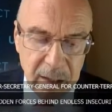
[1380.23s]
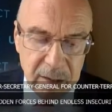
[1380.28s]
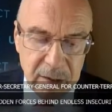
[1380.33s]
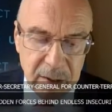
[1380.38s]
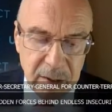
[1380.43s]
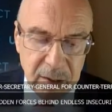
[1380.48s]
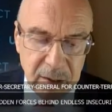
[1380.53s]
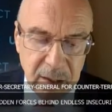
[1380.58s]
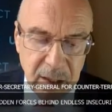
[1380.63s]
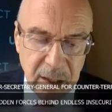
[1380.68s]

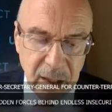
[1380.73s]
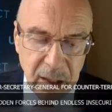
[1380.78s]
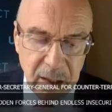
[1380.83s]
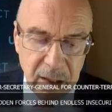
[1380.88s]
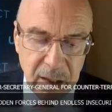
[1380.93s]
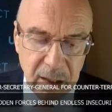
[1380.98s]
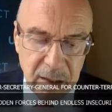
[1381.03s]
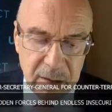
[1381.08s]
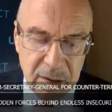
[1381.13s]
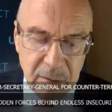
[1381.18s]

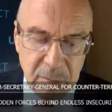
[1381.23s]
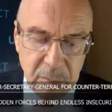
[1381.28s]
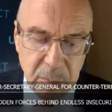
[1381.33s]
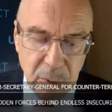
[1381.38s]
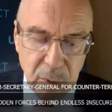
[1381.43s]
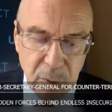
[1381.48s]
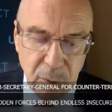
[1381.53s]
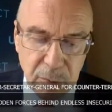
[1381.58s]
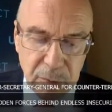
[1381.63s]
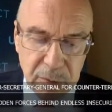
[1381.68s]
ISIL-K has
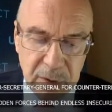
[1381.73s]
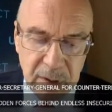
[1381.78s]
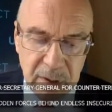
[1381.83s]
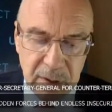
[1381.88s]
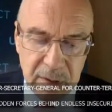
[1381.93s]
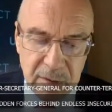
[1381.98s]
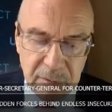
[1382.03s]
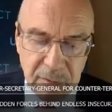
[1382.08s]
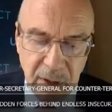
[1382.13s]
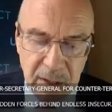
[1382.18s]

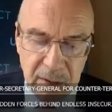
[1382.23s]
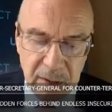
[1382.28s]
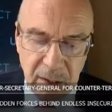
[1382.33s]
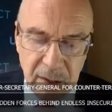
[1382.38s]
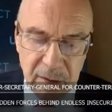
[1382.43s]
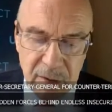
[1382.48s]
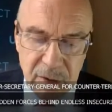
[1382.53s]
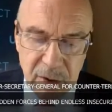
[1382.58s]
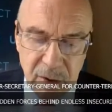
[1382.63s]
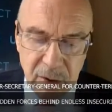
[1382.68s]
improved its
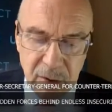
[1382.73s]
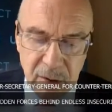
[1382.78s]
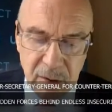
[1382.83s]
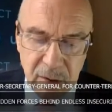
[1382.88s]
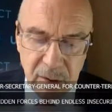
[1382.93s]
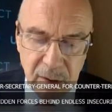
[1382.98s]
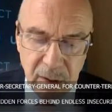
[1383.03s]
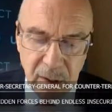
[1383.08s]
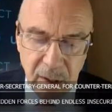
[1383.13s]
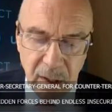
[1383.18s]

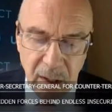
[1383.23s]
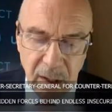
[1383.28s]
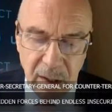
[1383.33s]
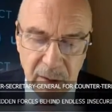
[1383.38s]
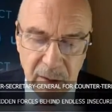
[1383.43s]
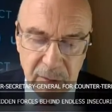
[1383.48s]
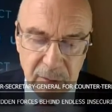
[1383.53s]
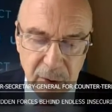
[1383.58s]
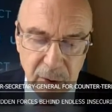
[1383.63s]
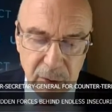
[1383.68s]
financial
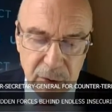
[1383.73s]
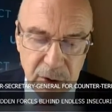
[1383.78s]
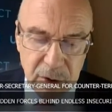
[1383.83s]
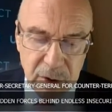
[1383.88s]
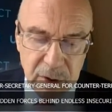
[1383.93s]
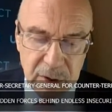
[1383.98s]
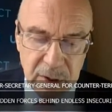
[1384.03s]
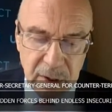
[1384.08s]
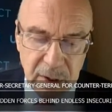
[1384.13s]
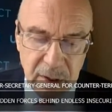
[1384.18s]
and
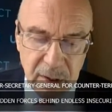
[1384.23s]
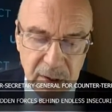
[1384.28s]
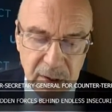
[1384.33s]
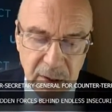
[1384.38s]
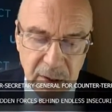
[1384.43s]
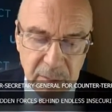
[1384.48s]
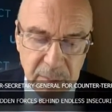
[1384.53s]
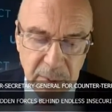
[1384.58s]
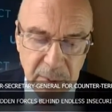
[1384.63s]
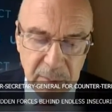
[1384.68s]
logistical